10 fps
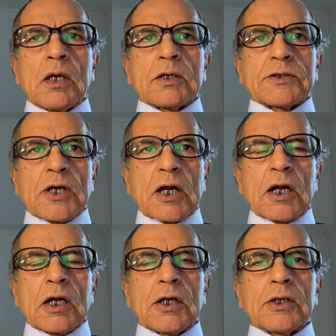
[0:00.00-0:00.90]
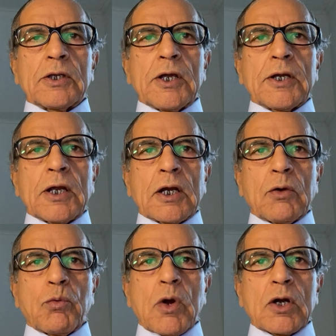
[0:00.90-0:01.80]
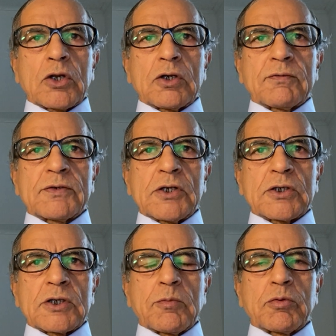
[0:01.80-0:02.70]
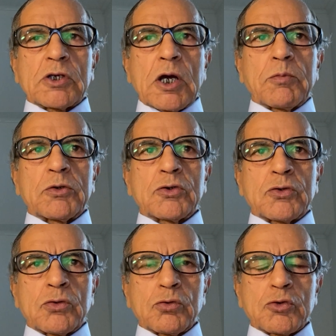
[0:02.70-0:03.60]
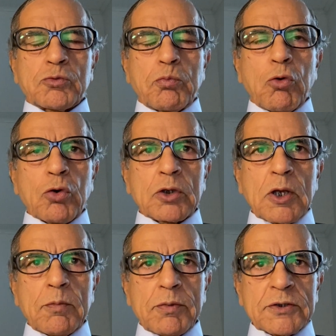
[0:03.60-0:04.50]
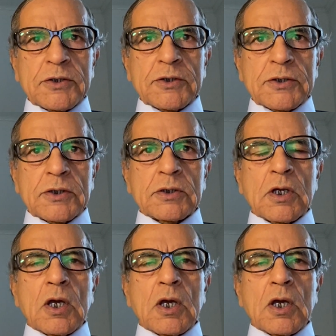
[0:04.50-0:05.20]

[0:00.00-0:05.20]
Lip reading: Secondly, they take advantage of Sikhs and Punjabis who support their businesses